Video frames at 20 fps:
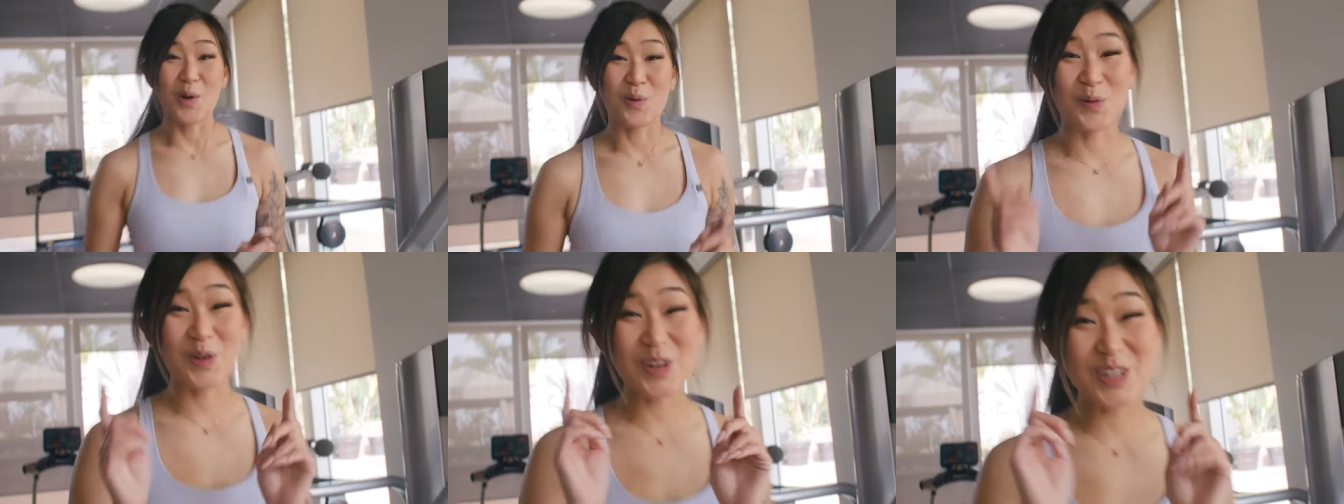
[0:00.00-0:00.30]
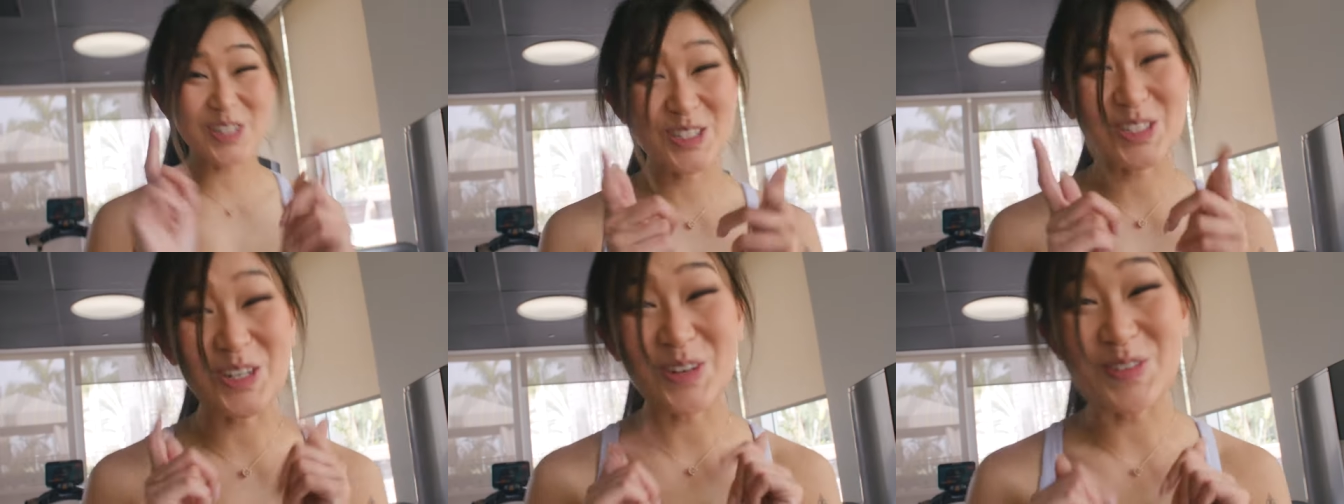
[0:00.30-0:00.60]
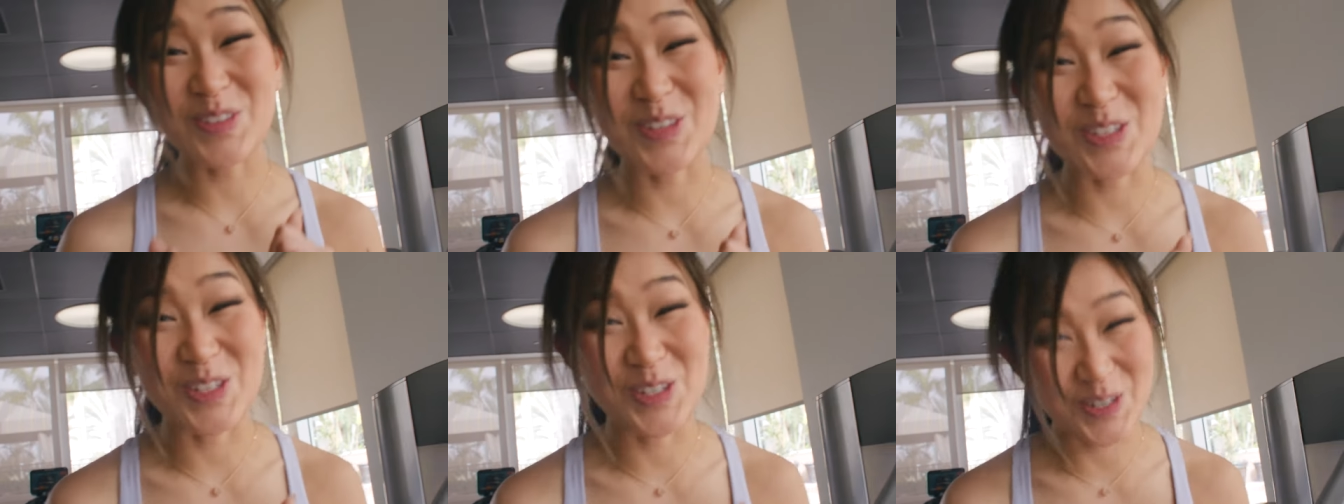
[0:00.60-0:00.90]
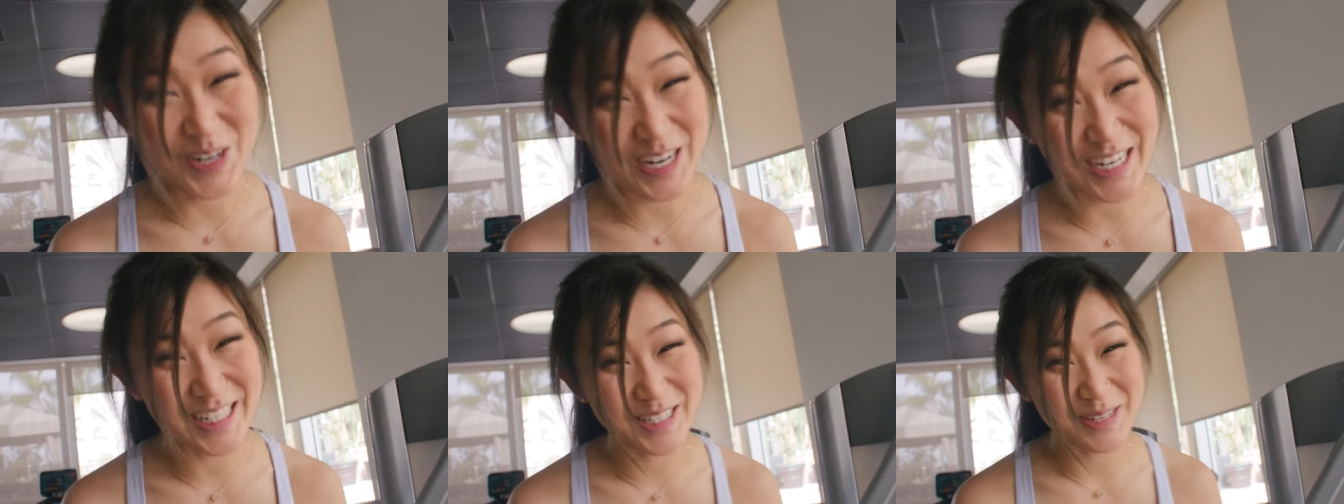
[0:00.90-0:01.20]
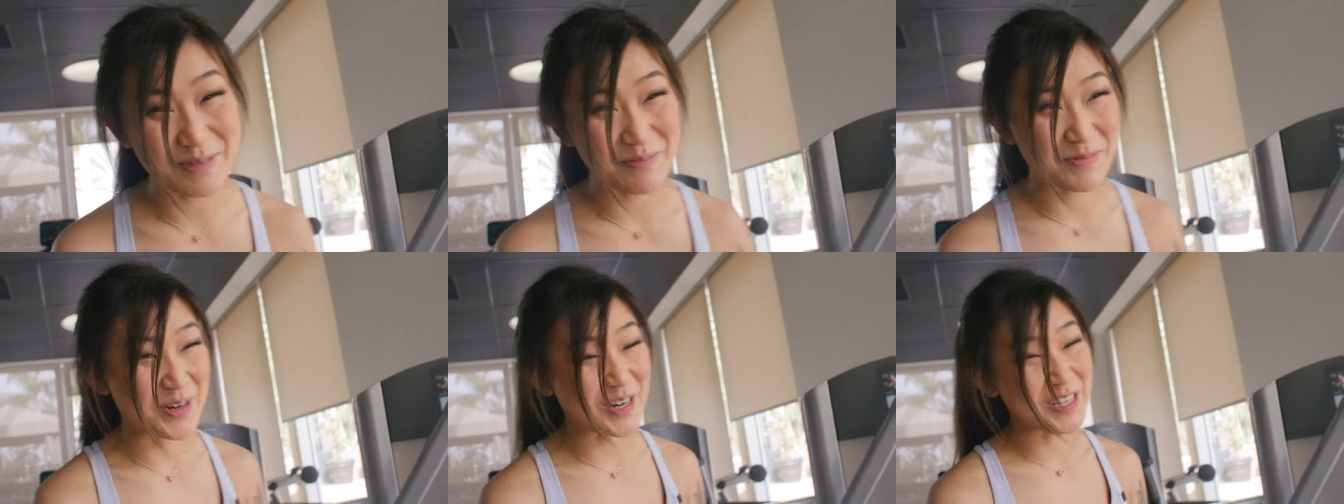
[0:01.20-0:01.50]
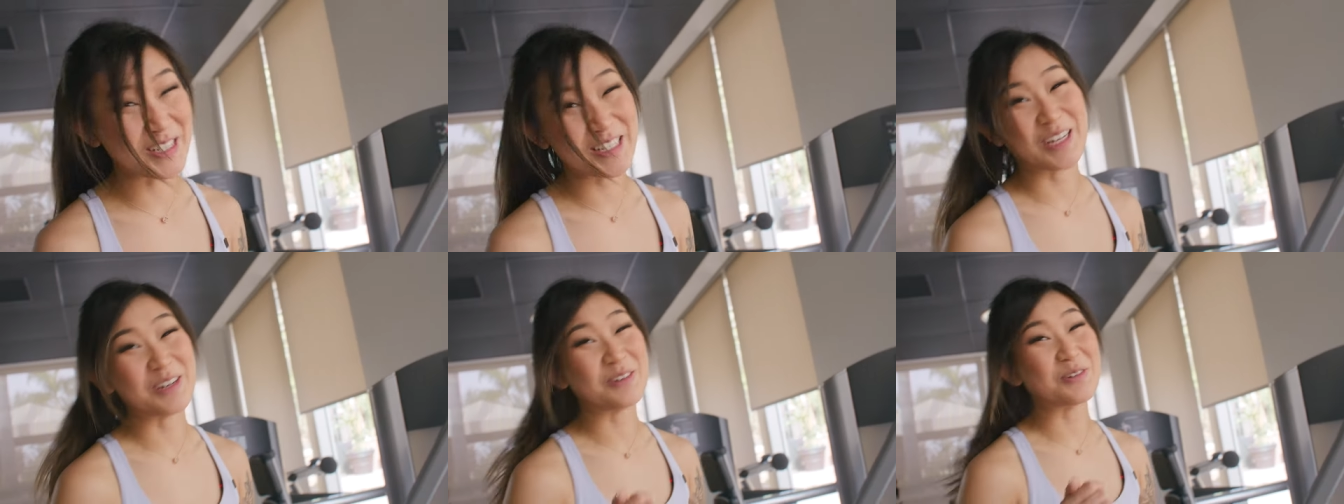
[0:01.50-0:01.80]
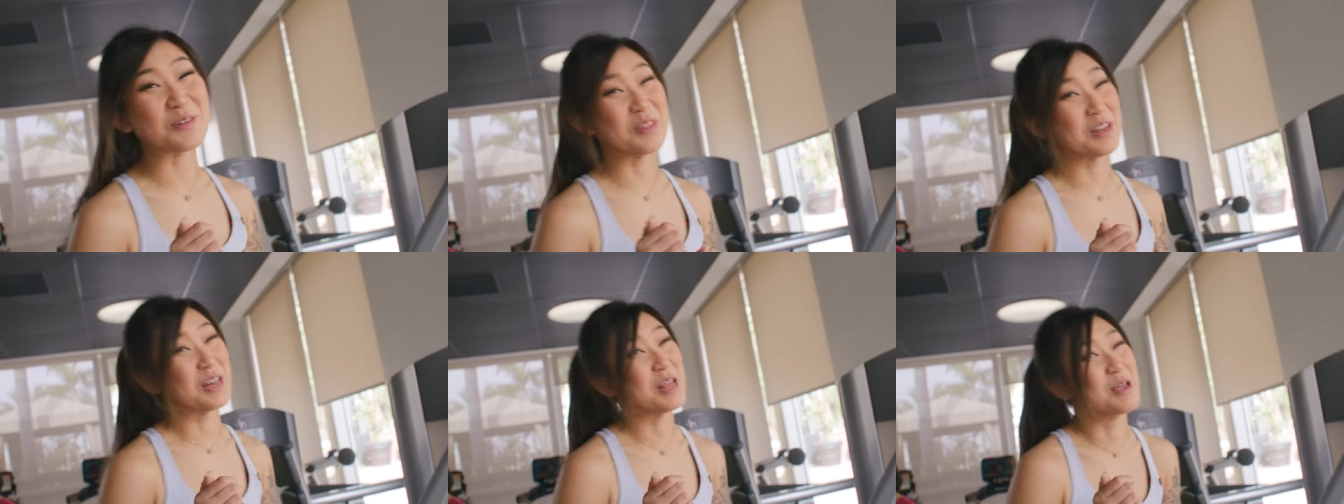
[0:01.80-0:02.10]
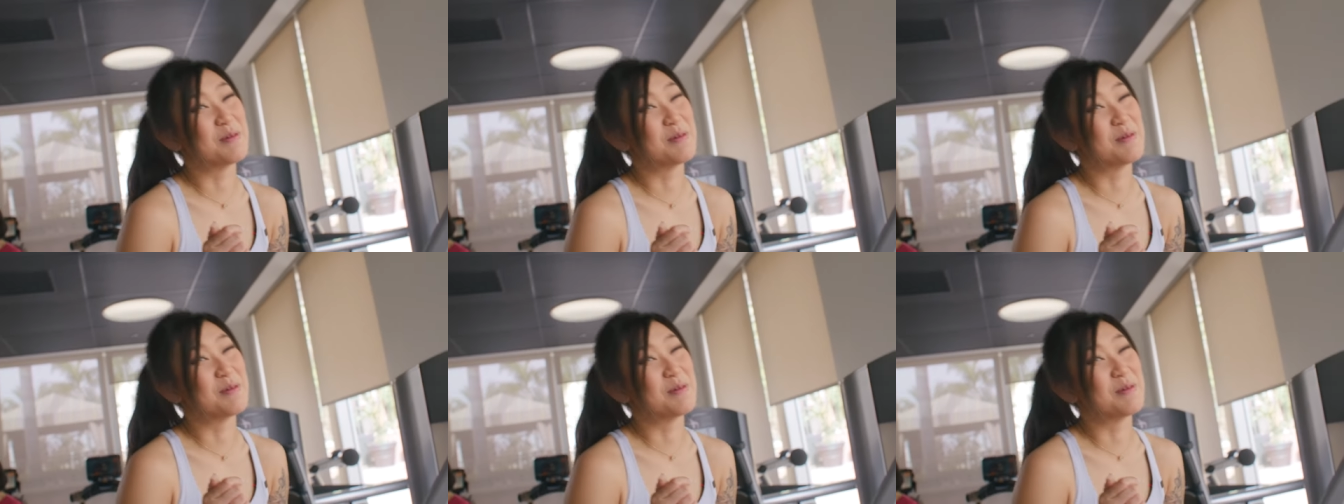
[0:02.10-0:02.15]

We're gonna start with the tricep press. I don't know the